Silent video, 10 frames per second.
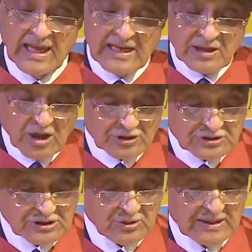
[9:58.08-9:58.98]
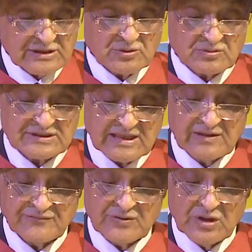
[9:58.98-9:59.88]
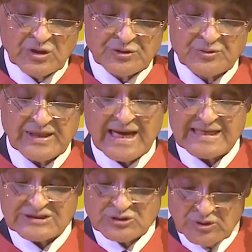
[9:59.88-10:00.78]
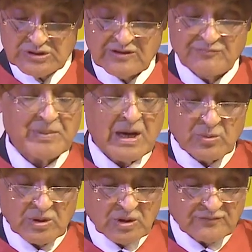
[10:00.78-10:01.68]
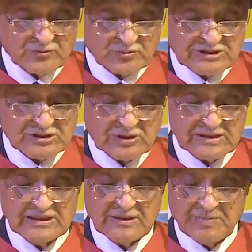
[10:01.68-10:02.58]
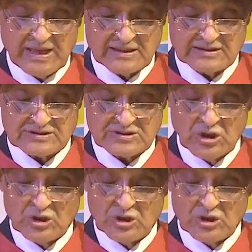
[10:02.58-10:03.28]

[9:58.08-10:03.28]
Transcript: and articulate yourself through the assertive power of judicial independence